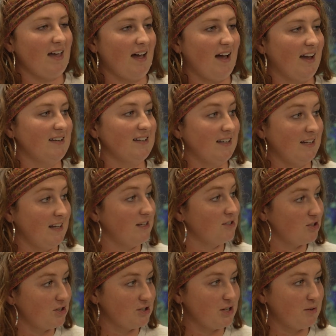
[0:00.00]
I did an
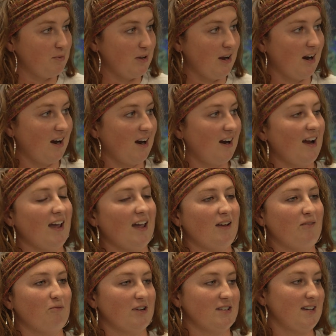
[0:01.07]
internship here,
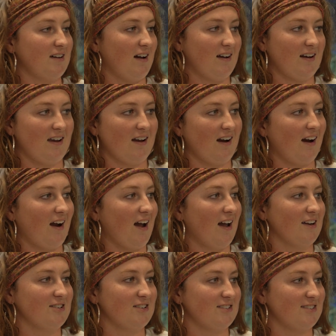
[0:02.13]
and once I got here,
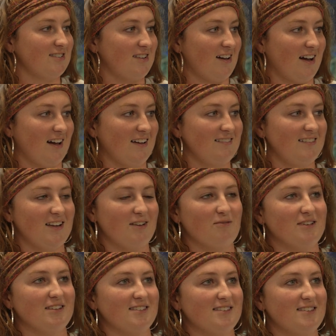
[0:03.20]
I just thought it
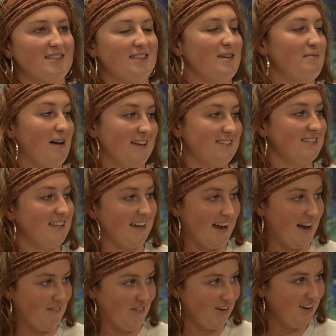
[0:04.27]
was the best thing
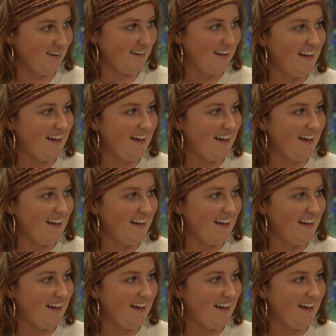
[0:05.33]
ever.